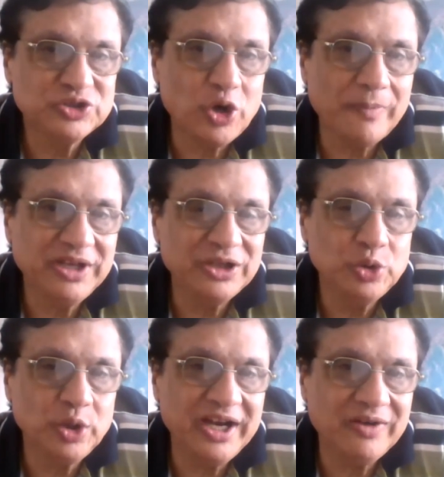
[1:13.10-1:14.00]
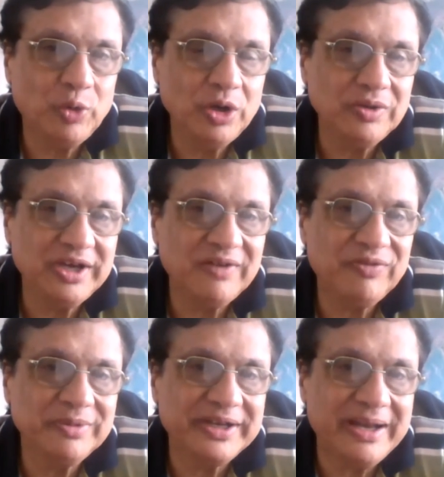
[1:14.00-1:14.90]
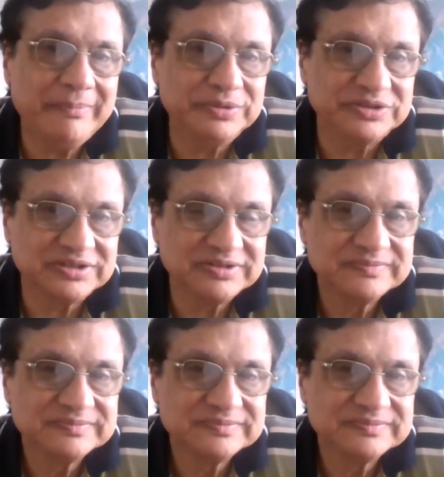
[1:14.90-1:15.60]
job that you want to get from the campus?